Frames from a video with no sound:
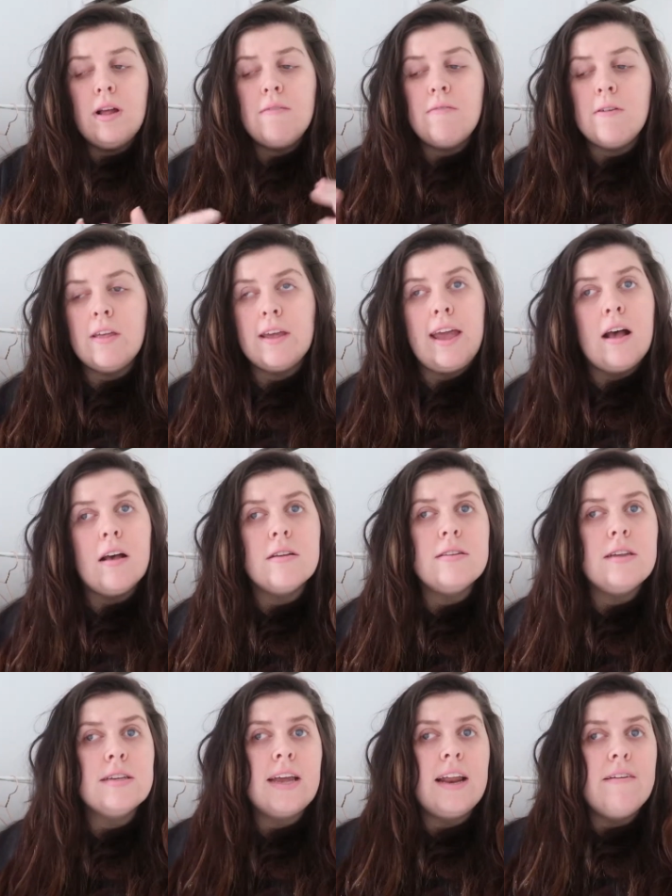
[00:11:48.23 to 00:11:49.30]
Everything else
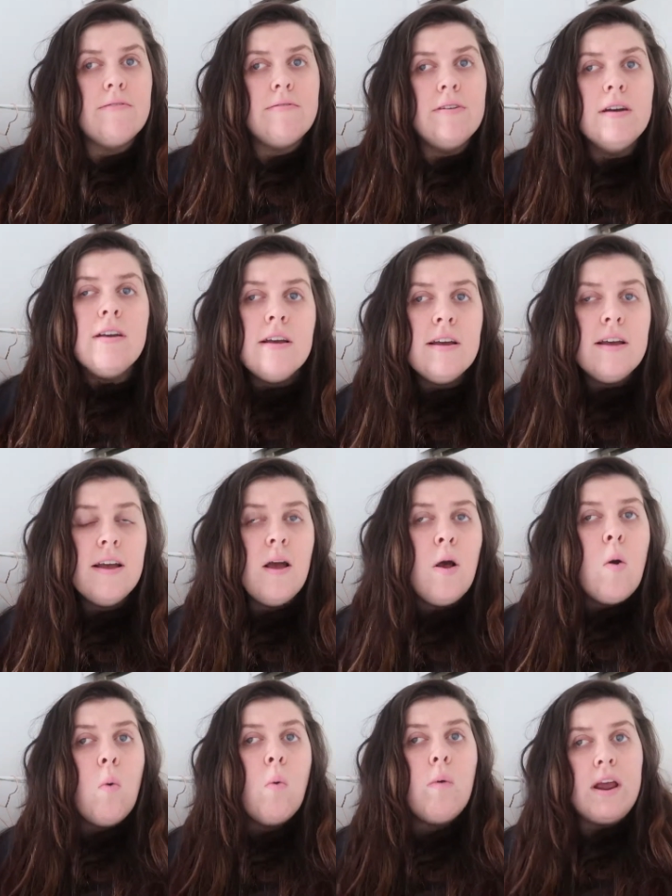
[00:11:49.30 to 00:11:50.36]
that's kind of
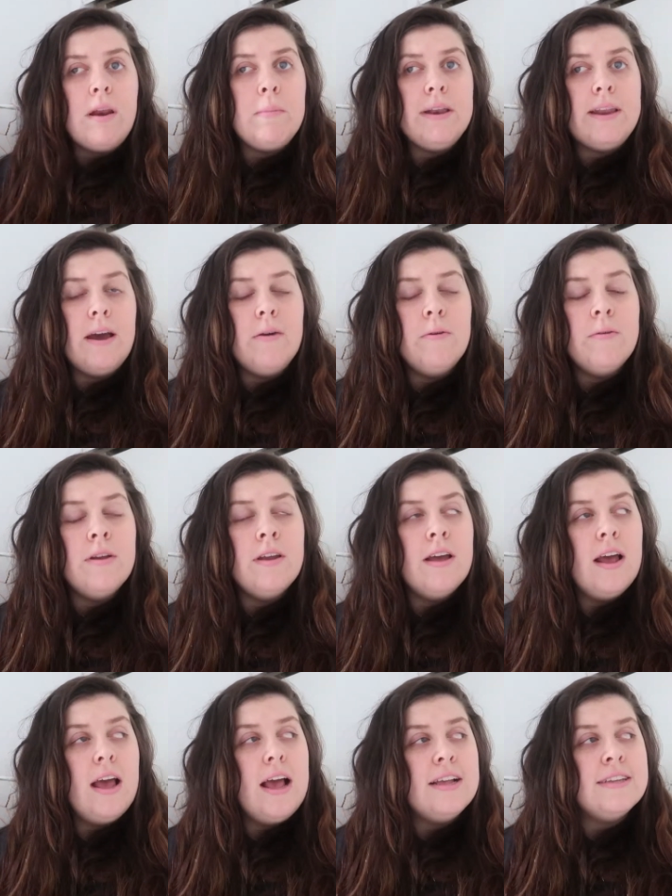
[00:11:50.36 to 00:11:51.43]
weighing me down
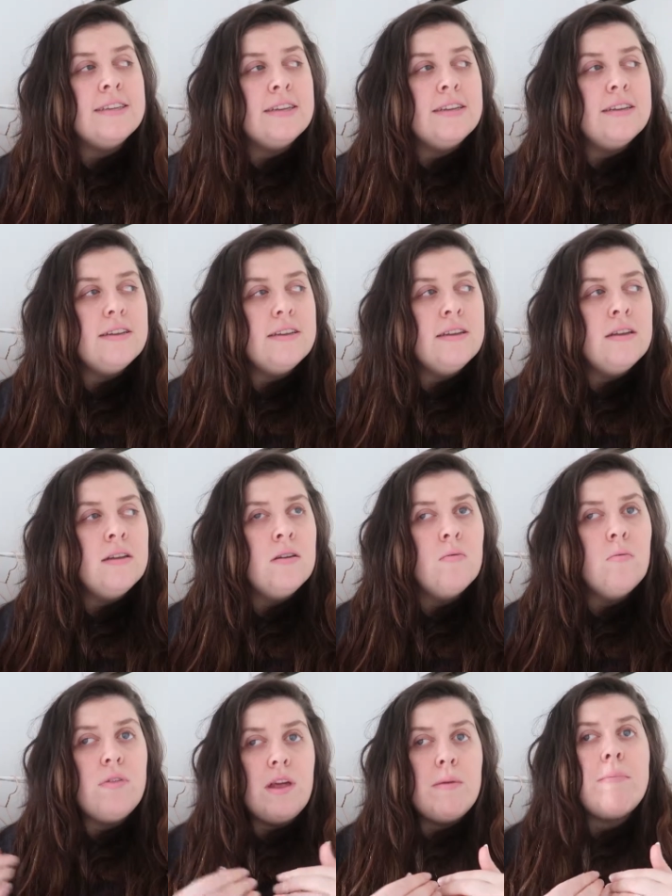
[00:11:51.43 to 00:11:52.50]
isn't
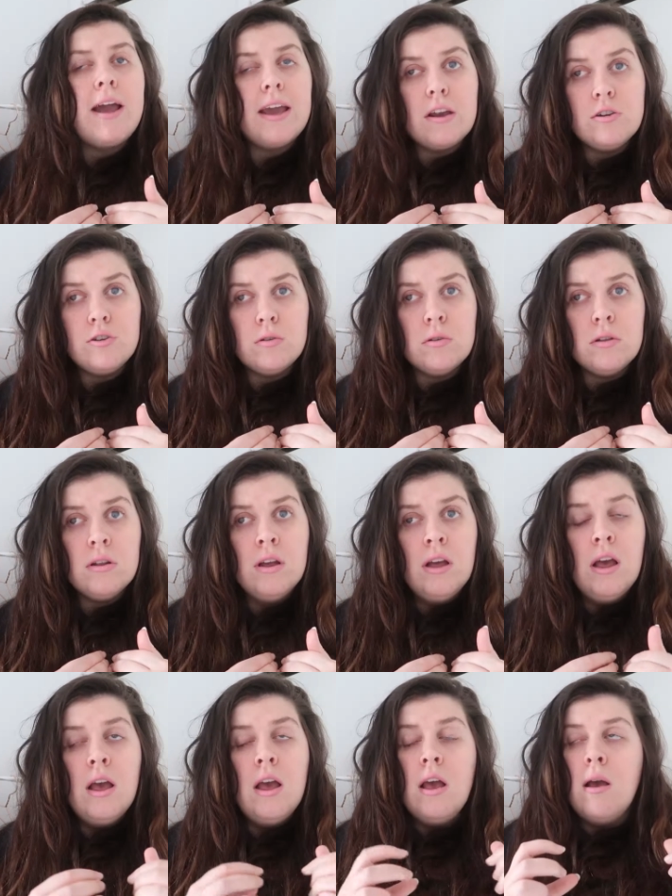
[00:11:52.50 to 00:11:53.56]
within my control,
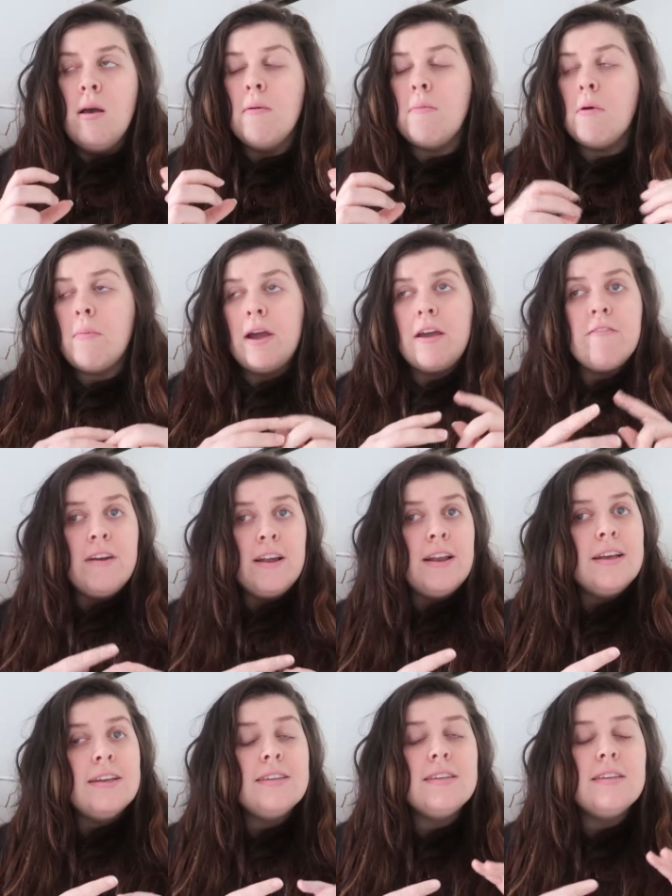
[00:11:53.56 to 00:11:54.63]
but my
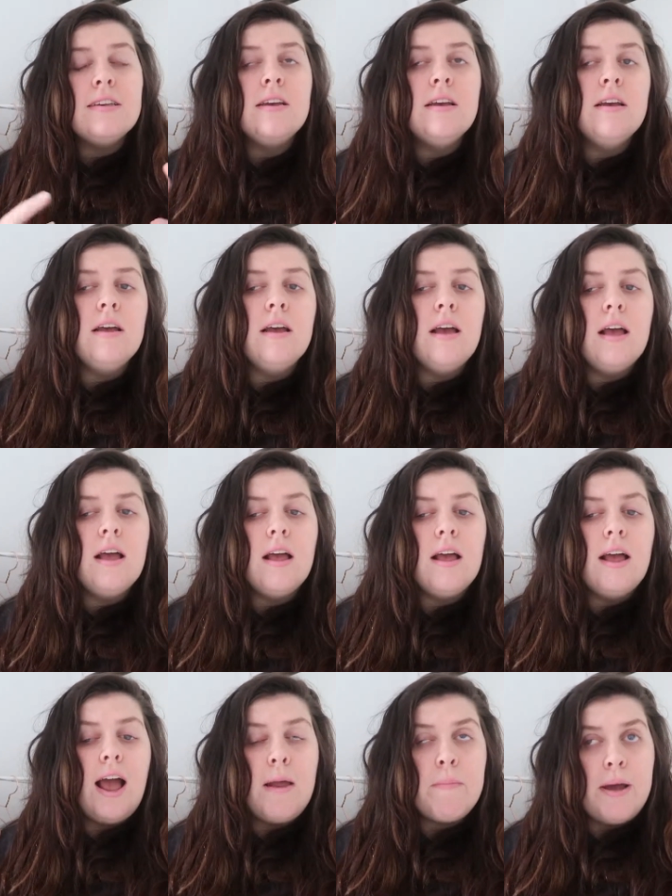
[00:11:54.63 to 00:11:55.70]
fitness
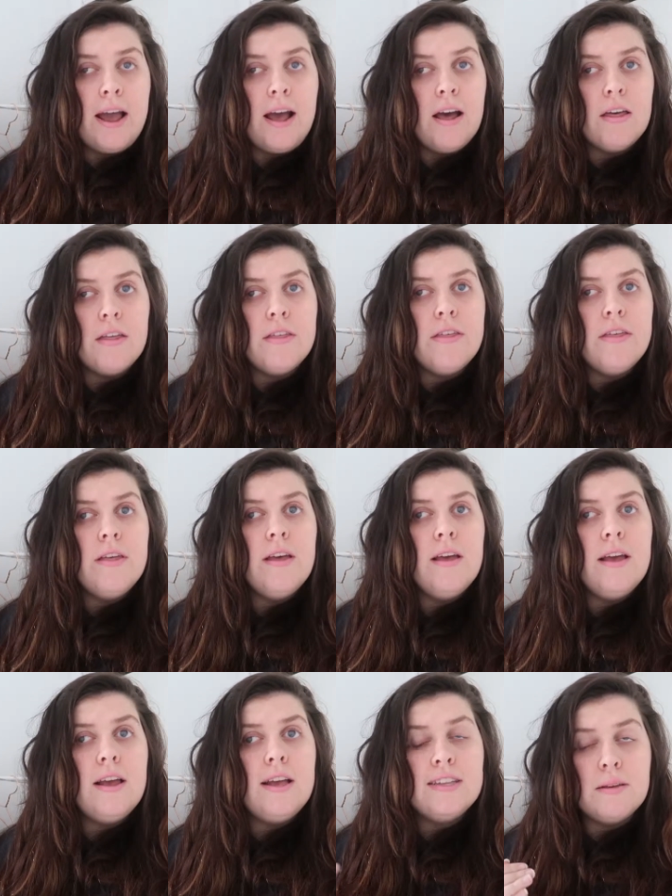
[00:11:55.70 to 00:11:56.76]
and my health
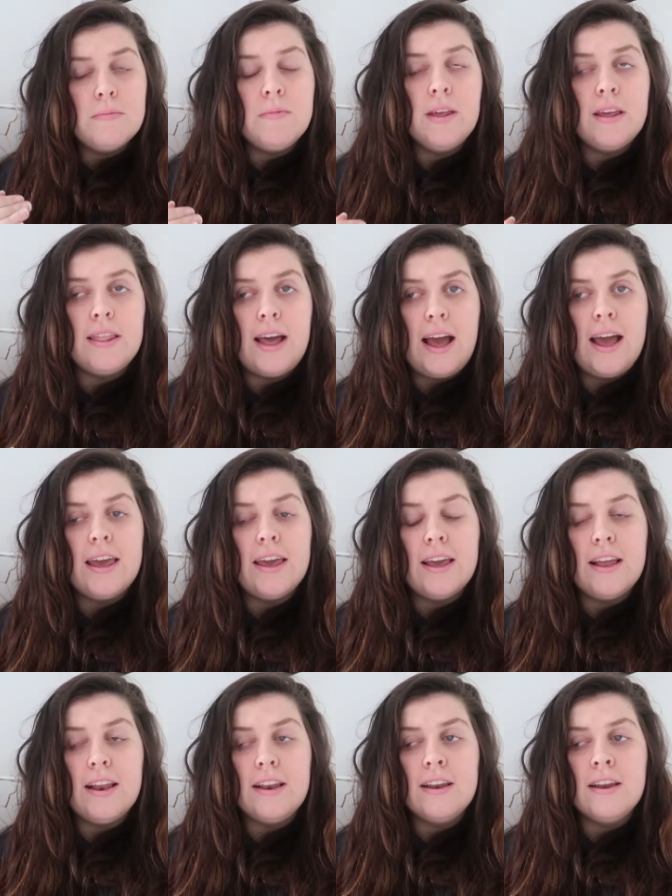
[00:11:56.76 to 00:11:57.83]
is something that I
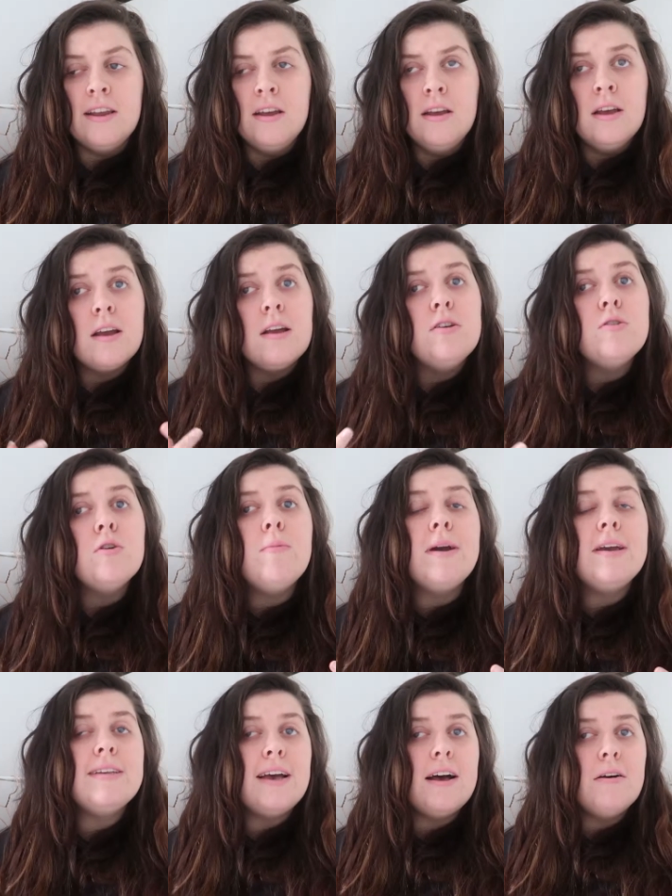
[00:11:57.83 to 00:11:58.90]
can control
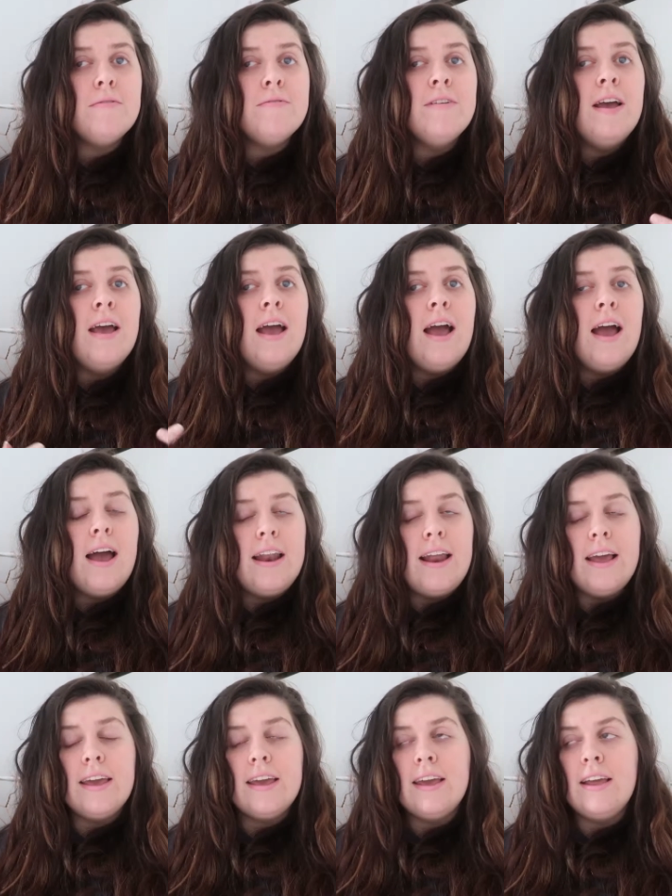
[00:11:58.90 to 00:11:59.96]
myself and
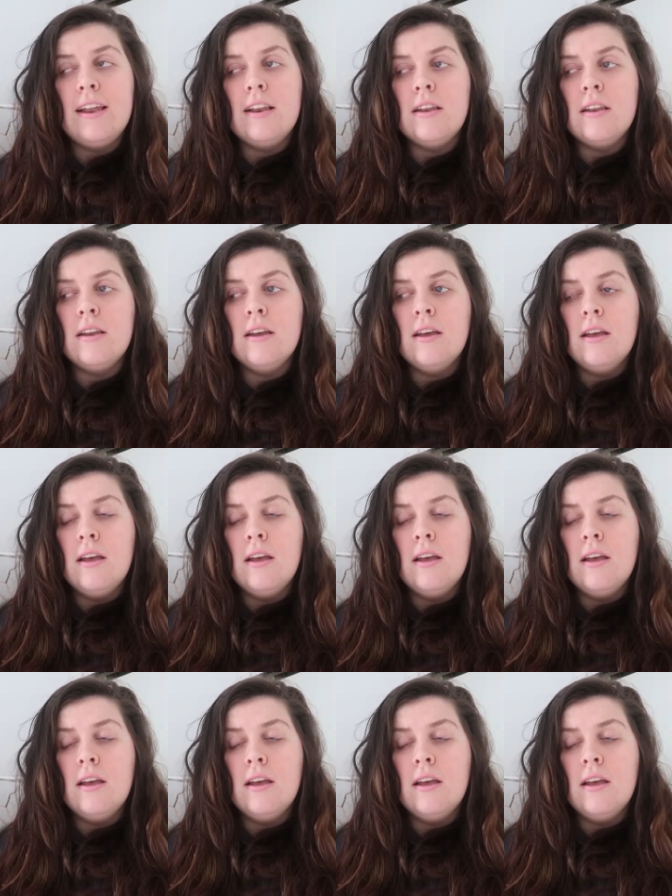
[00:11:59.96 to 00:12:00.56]
I can